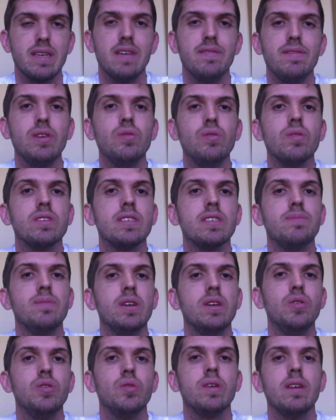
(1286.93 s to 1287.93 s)
if you are
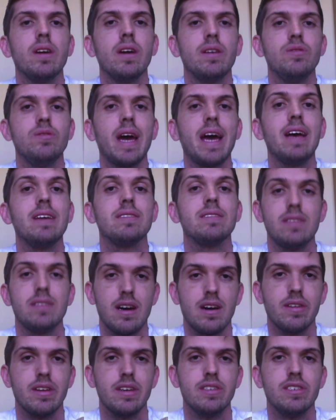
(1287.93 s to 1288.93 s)
someone who has
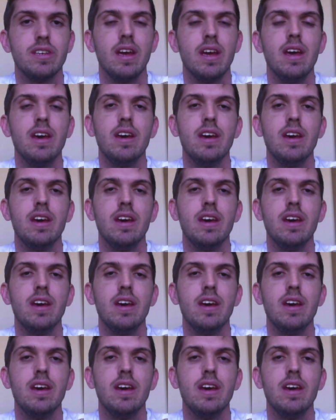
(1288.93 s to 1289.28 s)
knowledge